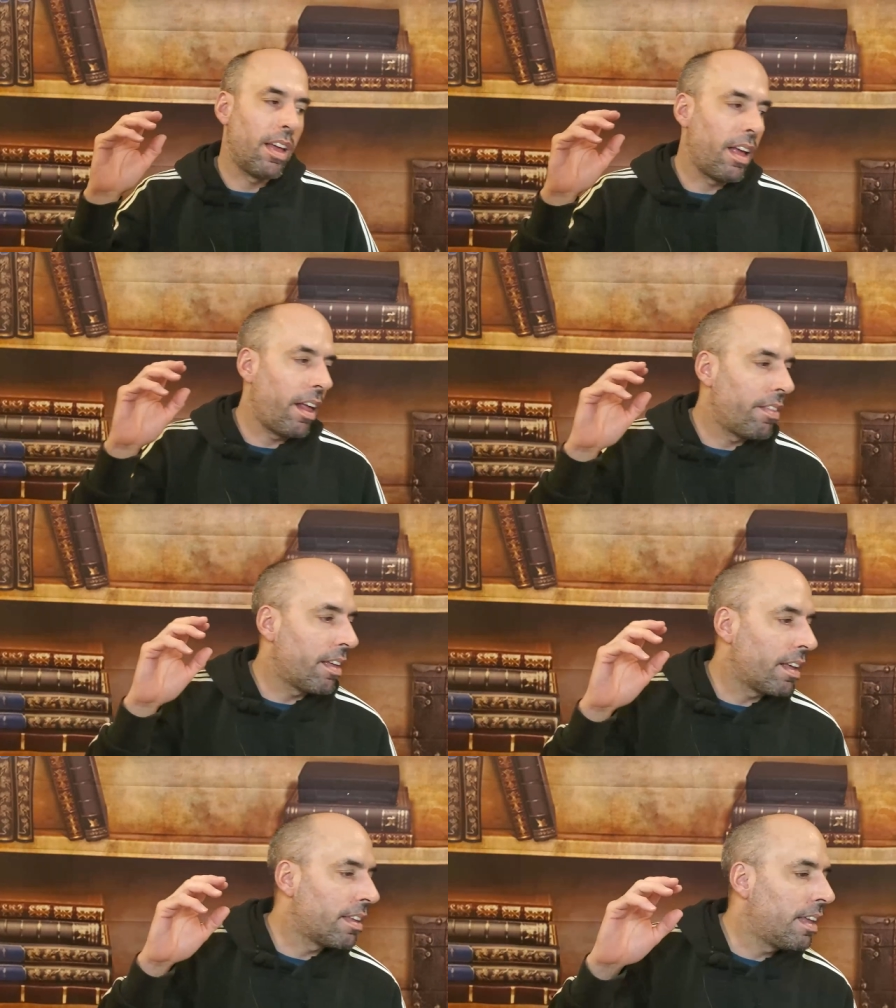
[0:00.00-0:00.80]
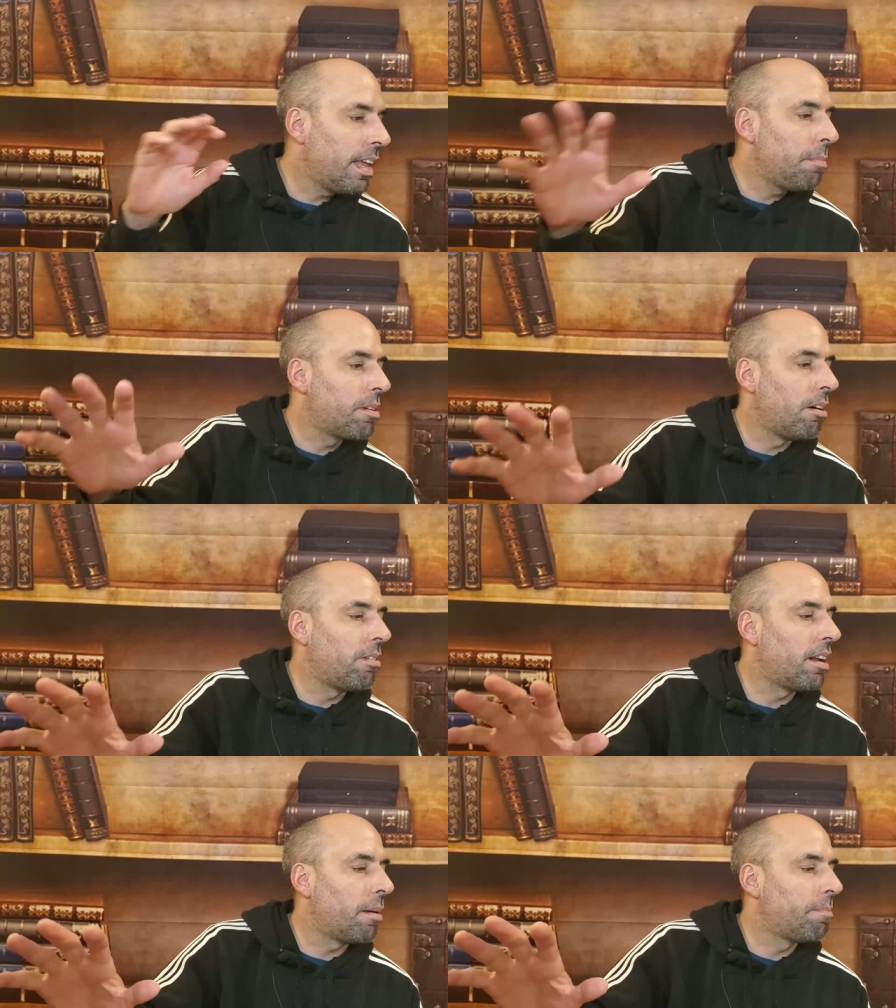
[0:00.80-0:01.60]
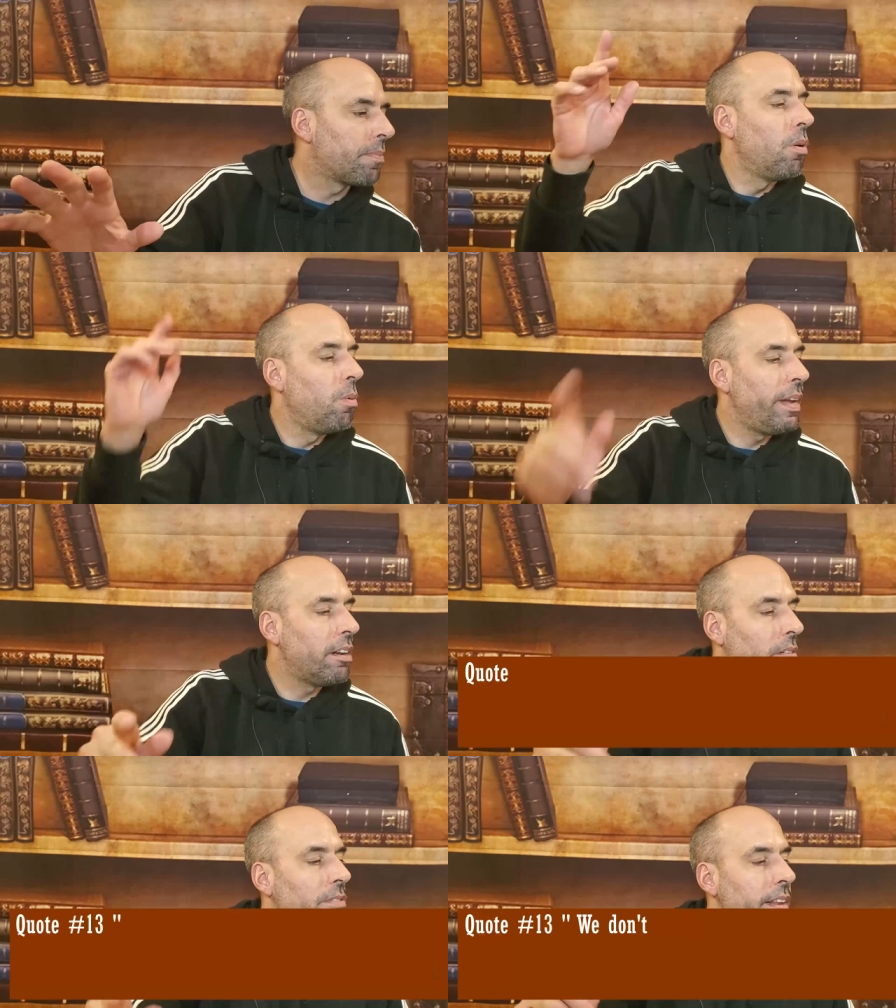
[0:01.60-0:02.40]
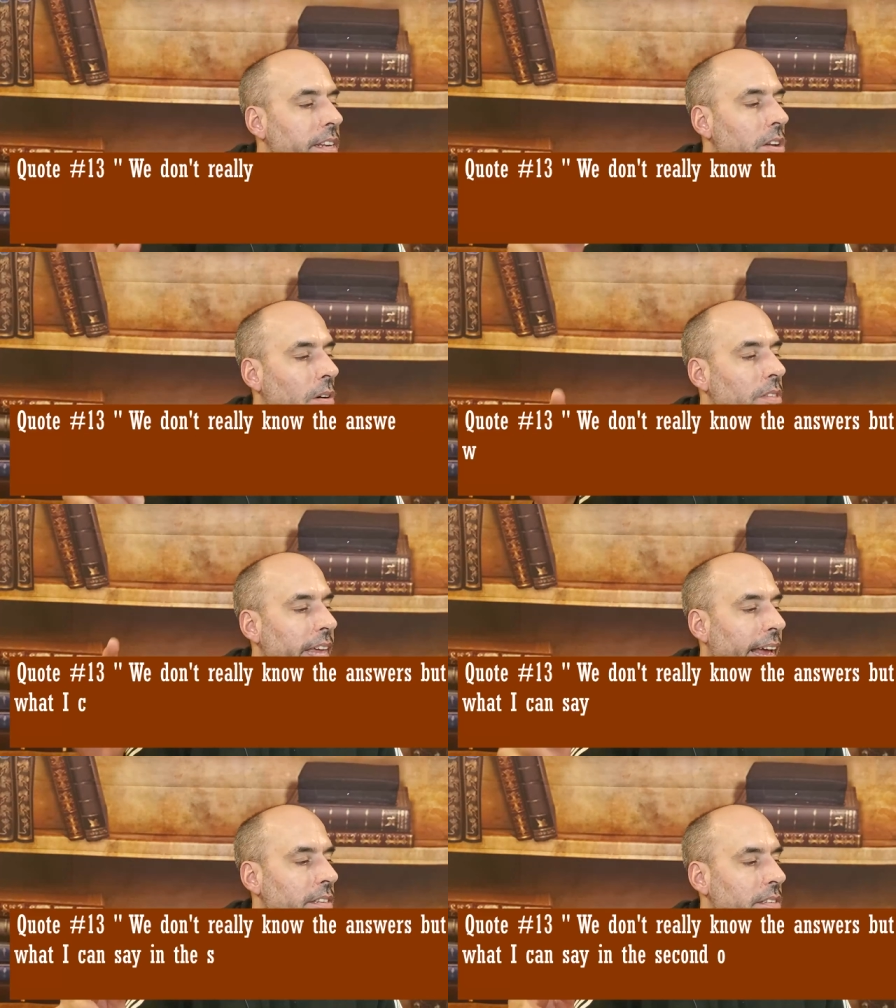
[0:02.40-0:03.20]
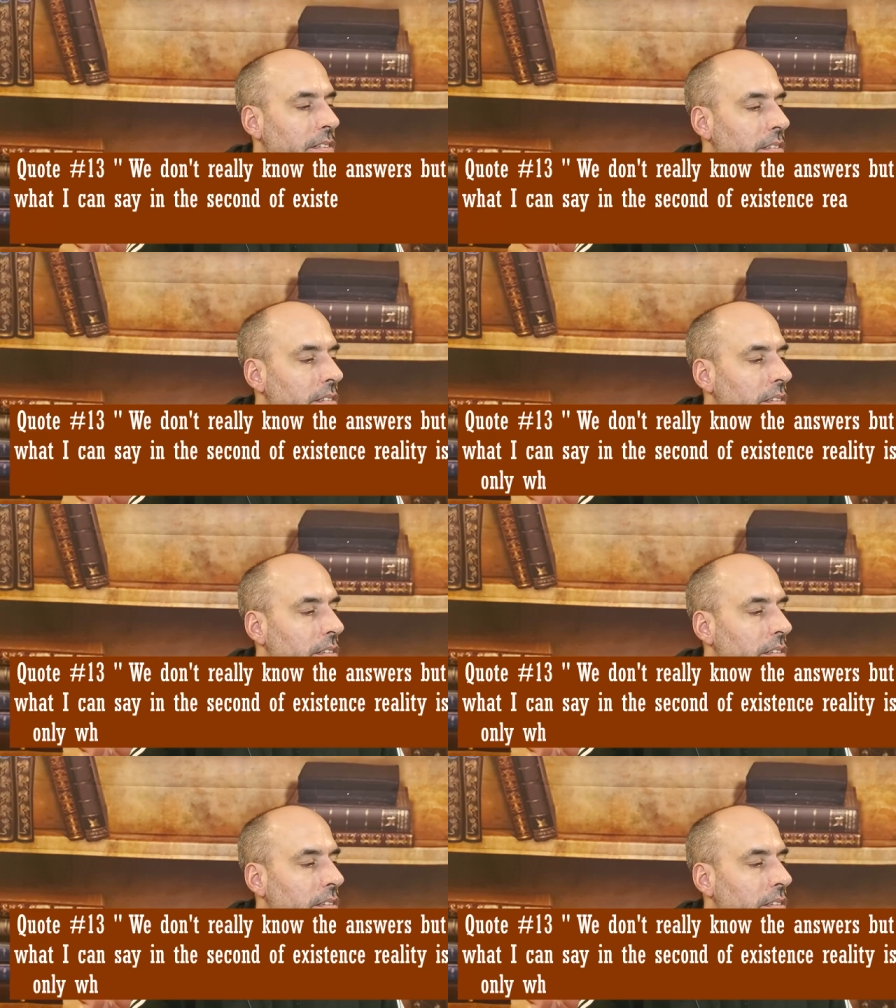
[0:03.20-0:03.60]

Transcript: and then keep going up. We don't really know the answers,